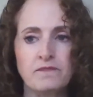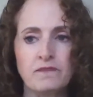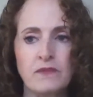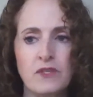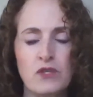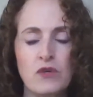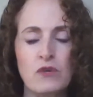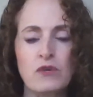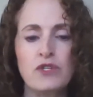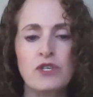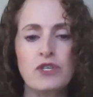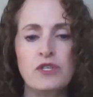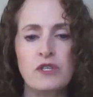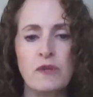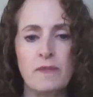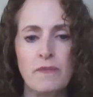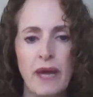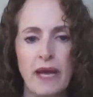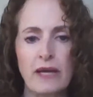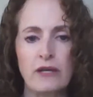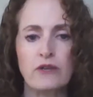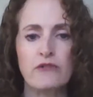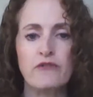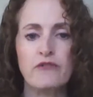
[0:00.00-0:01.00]
So it's just a
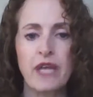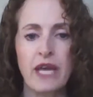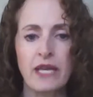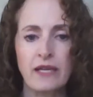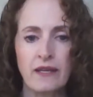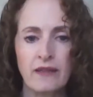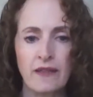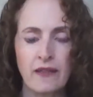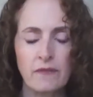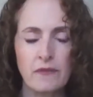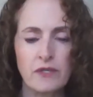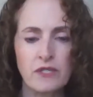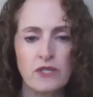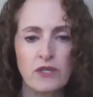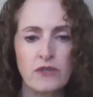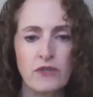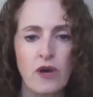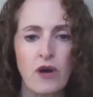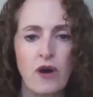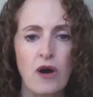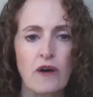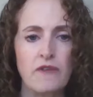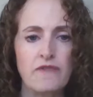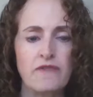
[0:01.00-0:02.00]
matter of getting them into
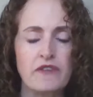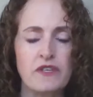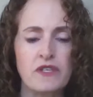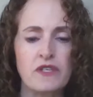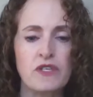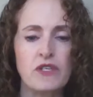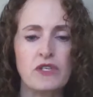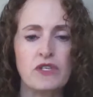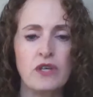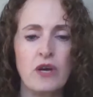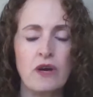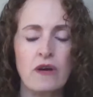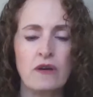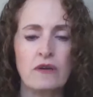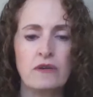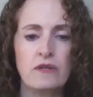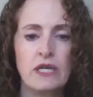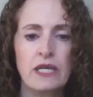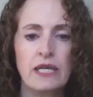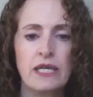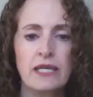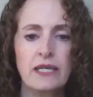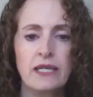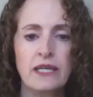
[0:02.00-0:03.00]
the office,
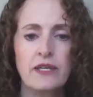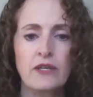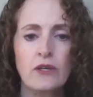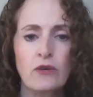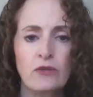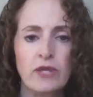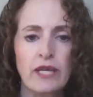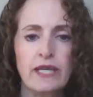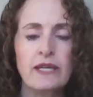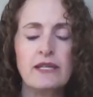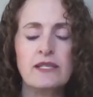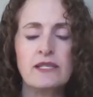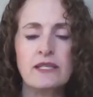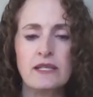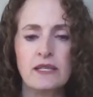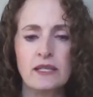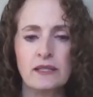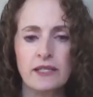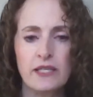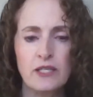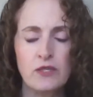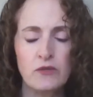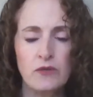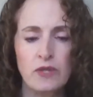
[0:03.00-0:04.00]
start, like I said,
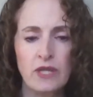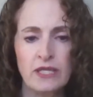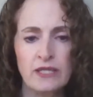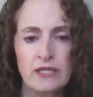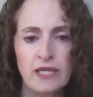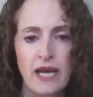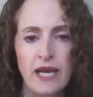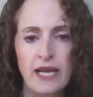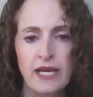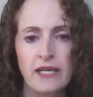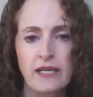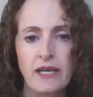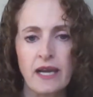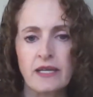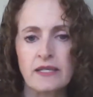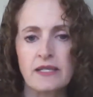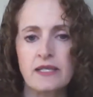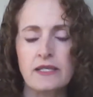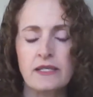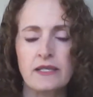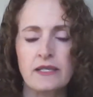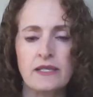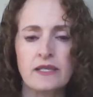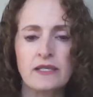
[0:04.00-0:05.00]
at least with the
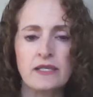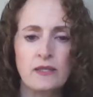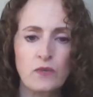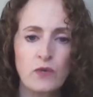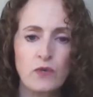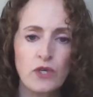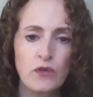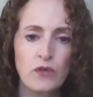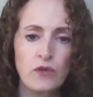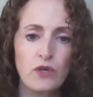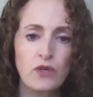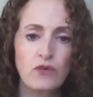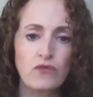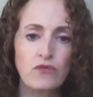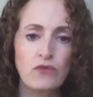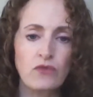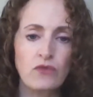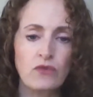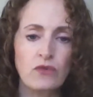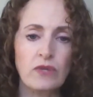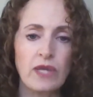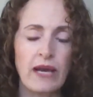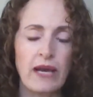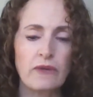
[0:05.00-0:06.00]
diagnostics, see what you can
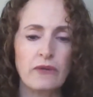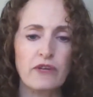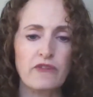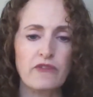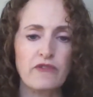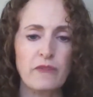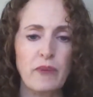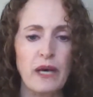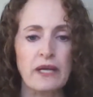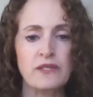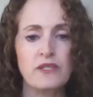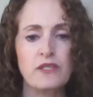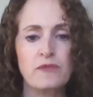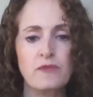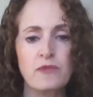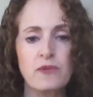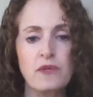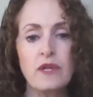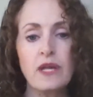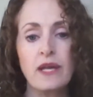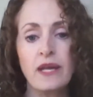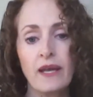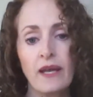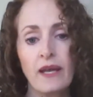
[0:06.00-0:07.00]
rule out if
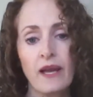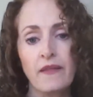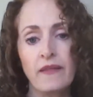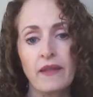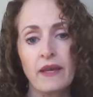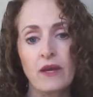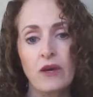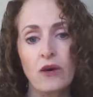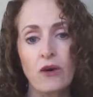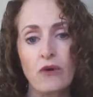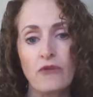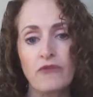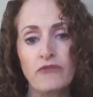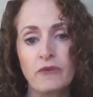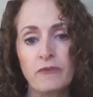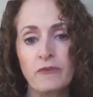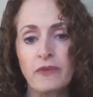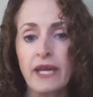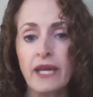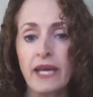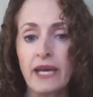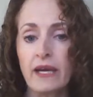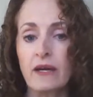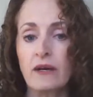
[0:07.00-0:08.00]
possible, and then go
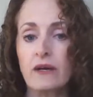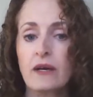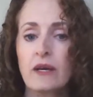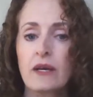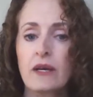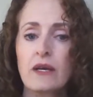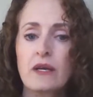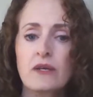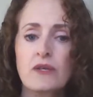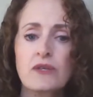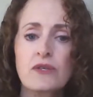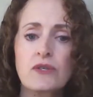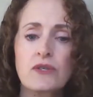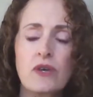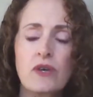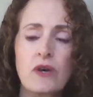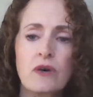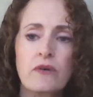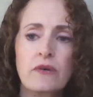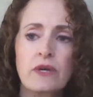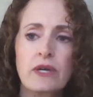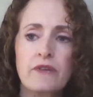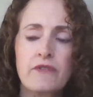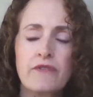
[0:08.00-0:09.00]
from there.
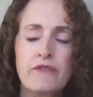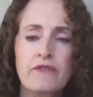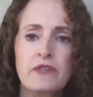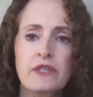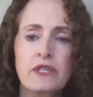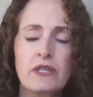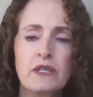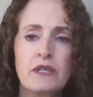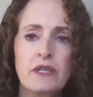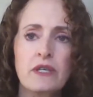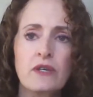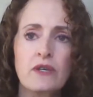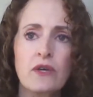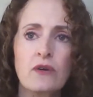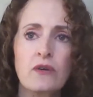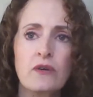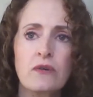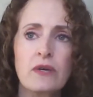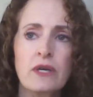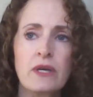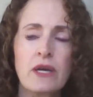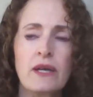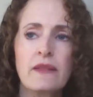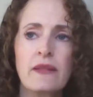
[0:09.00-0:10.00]
So if it,
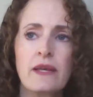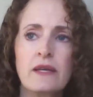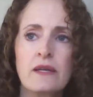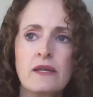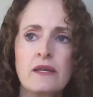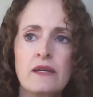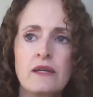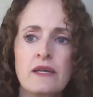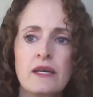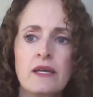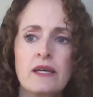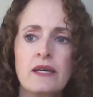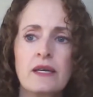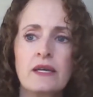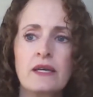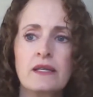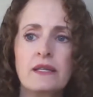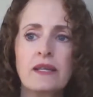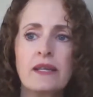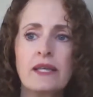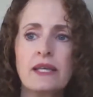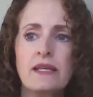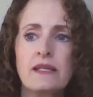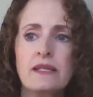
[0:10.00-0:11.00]
and then
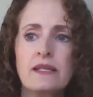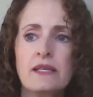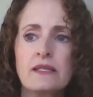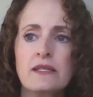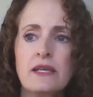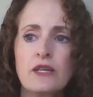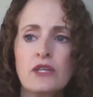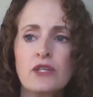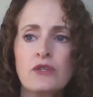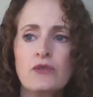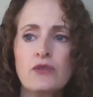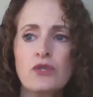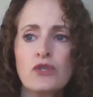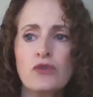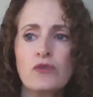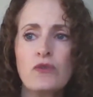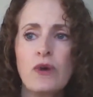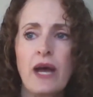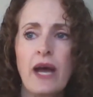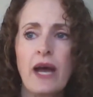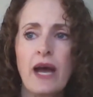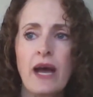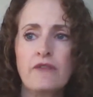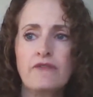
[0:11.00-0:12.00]
the thing is that you
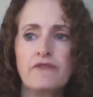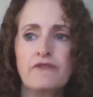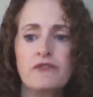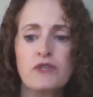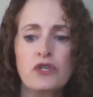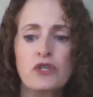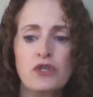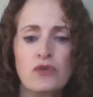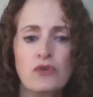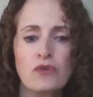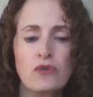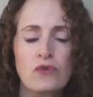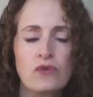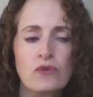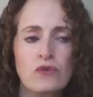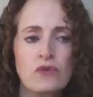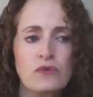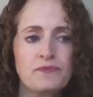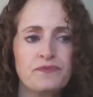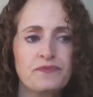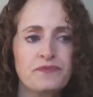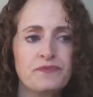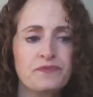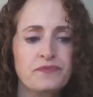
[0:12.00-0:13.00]
do have
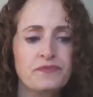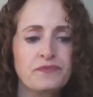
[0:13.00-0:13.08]
to